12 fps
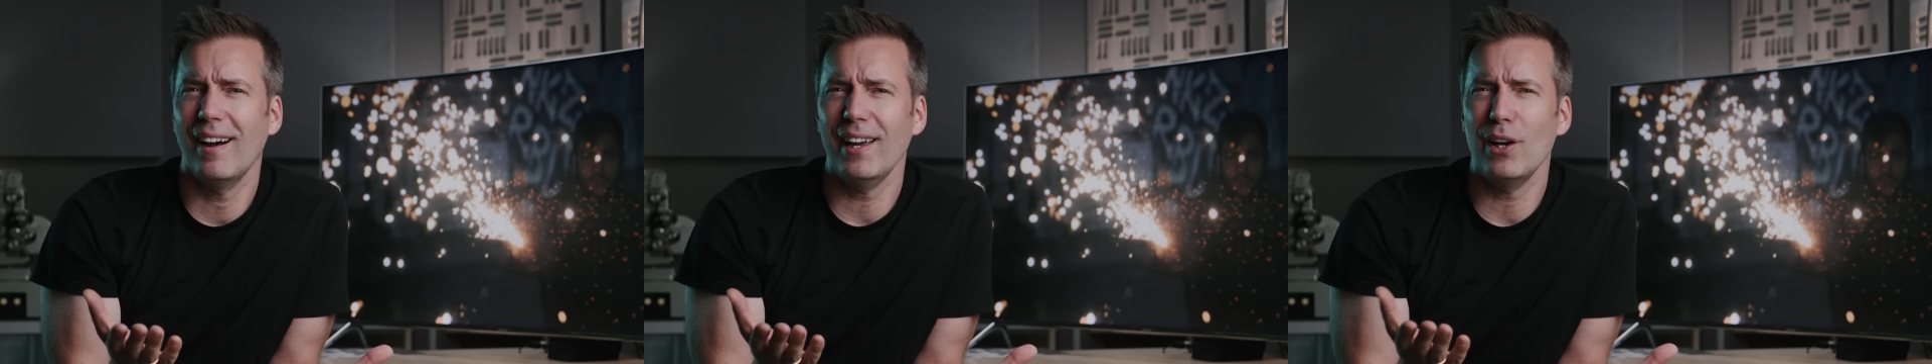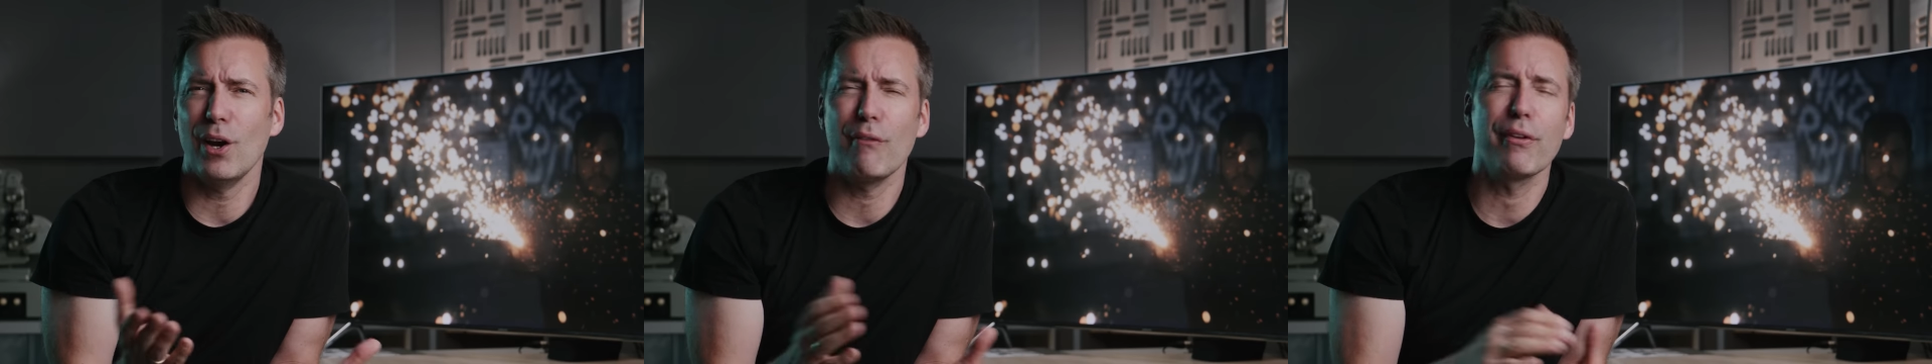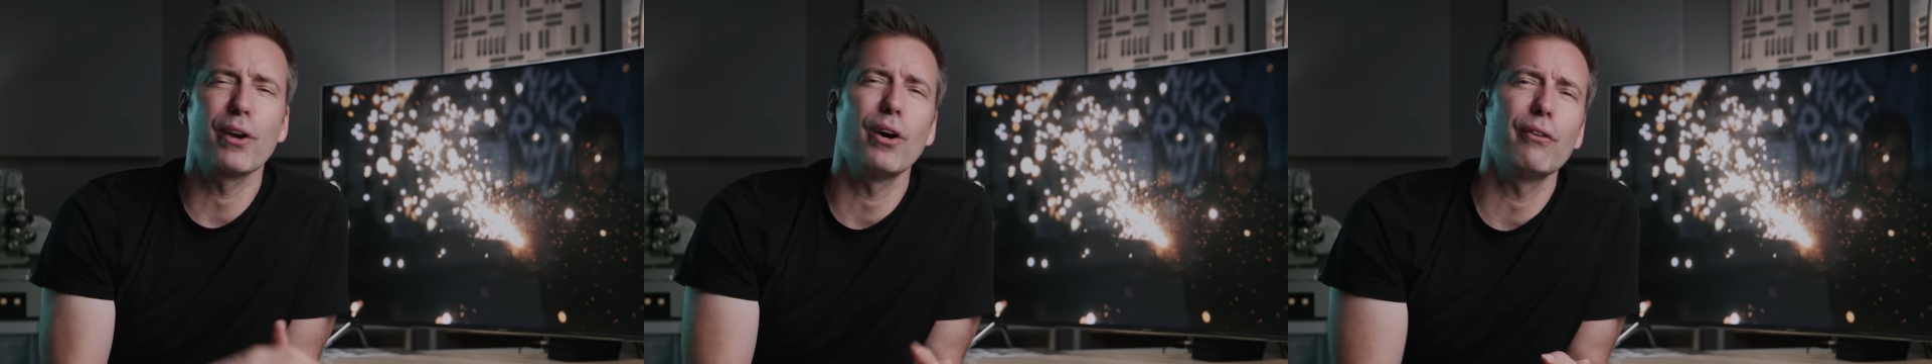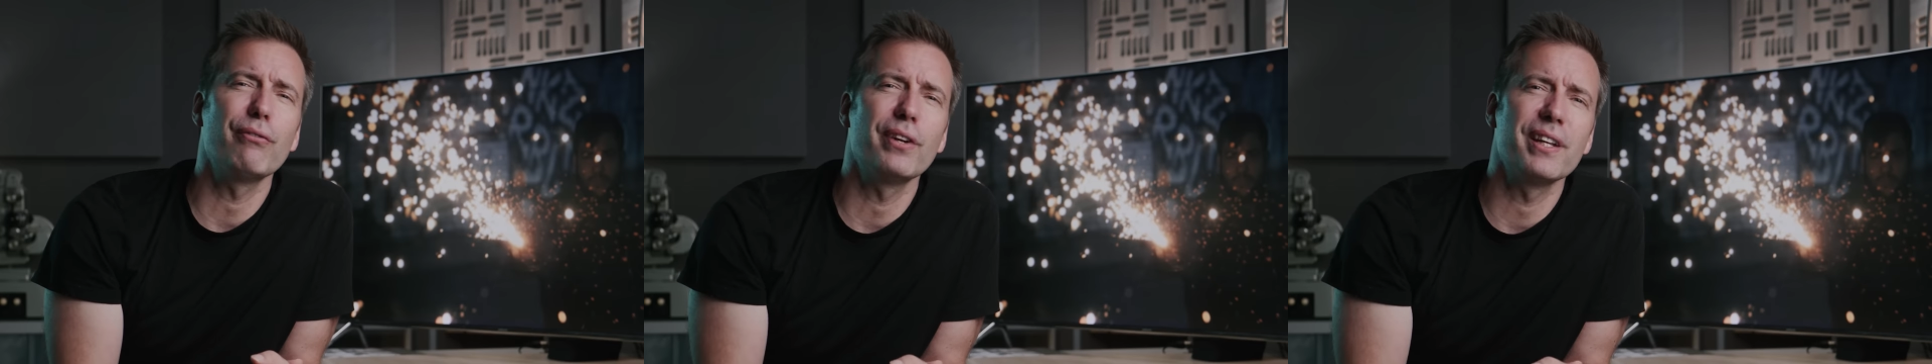I love the
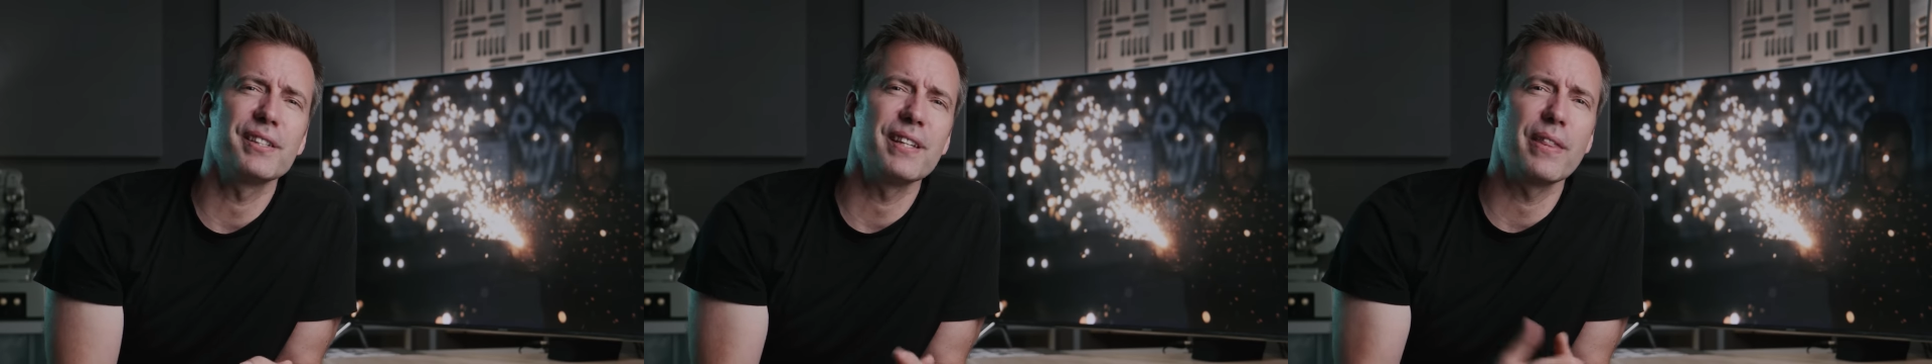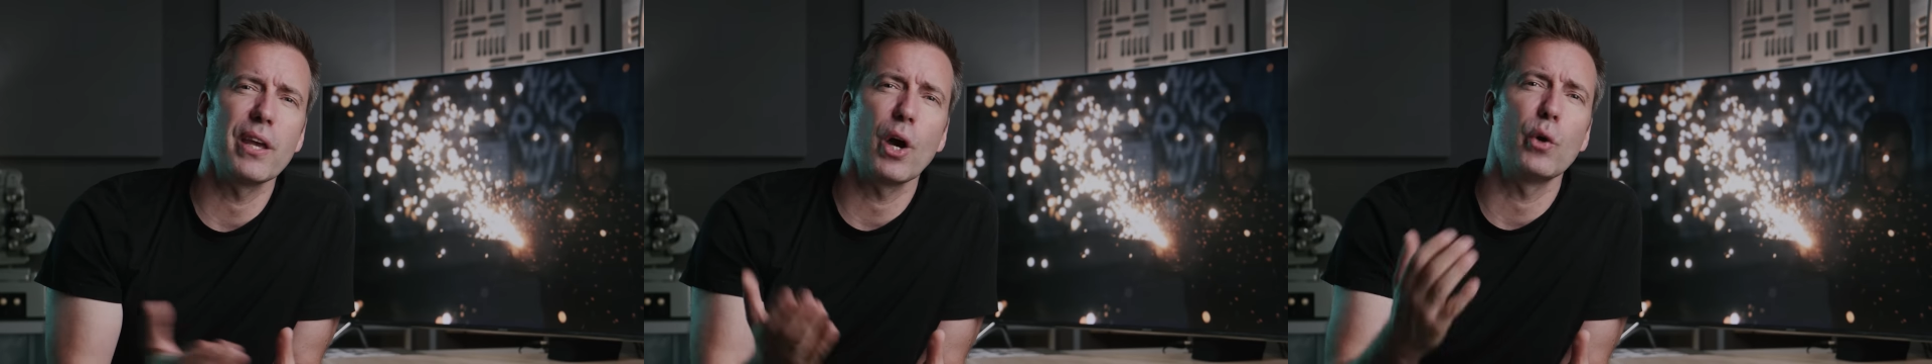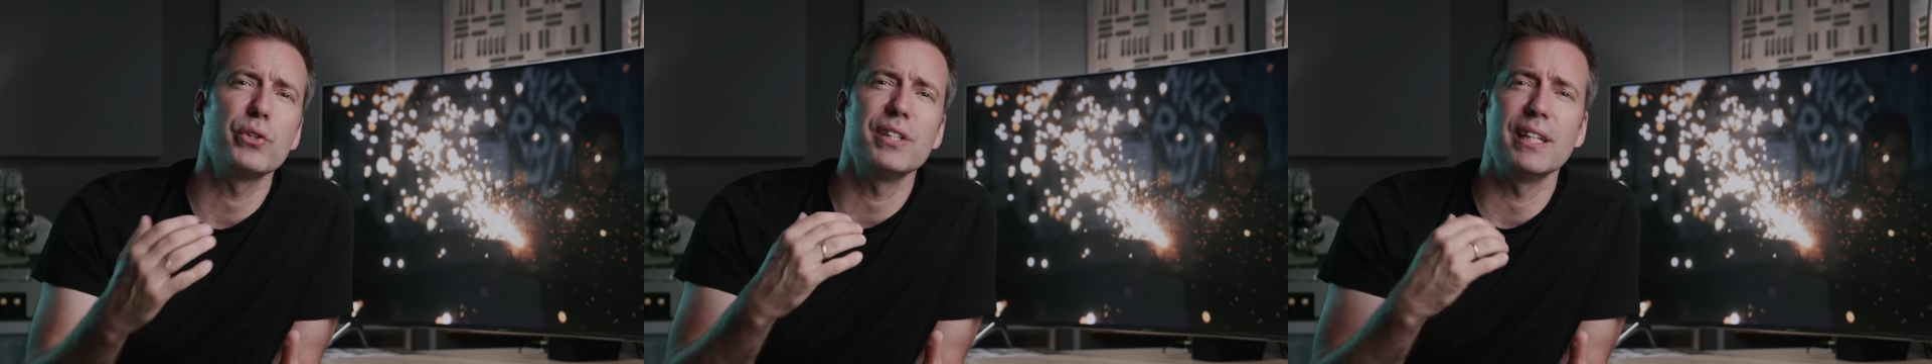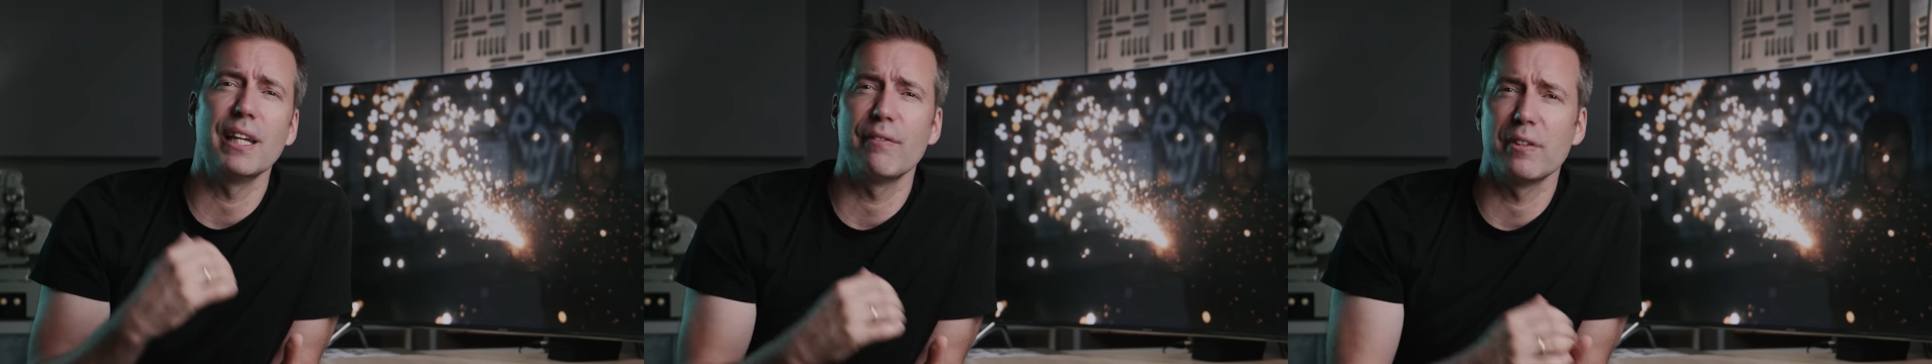confidence that the
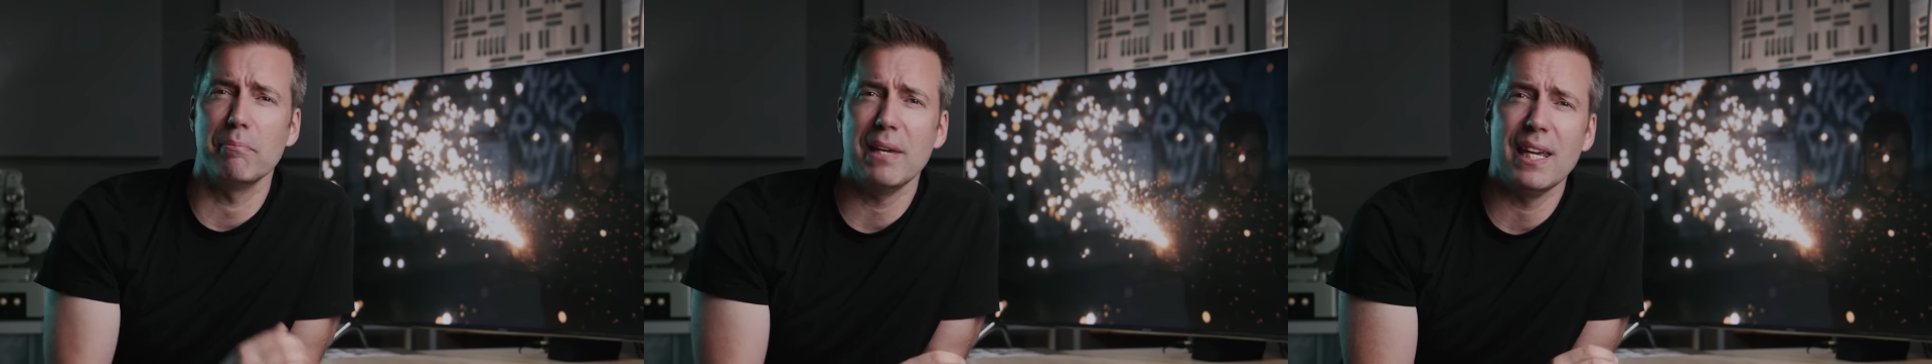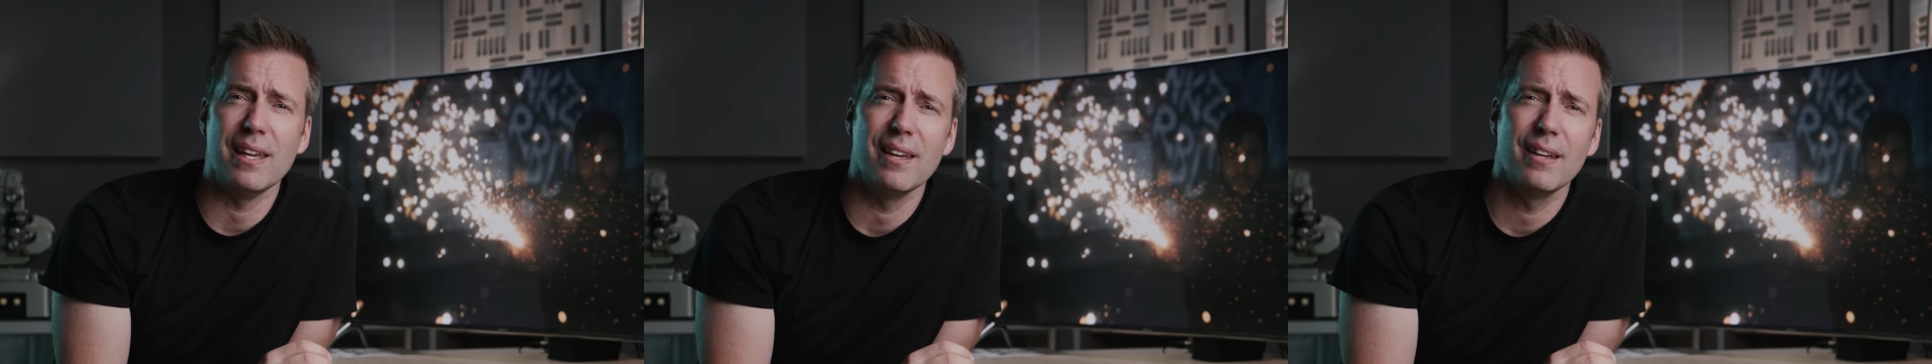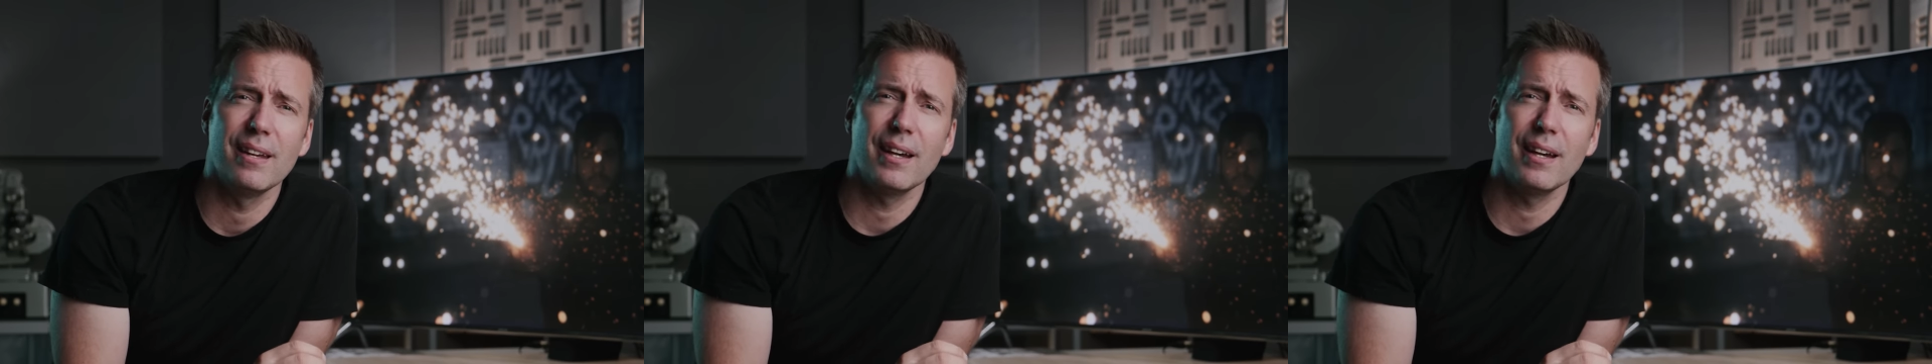OSEE gives me.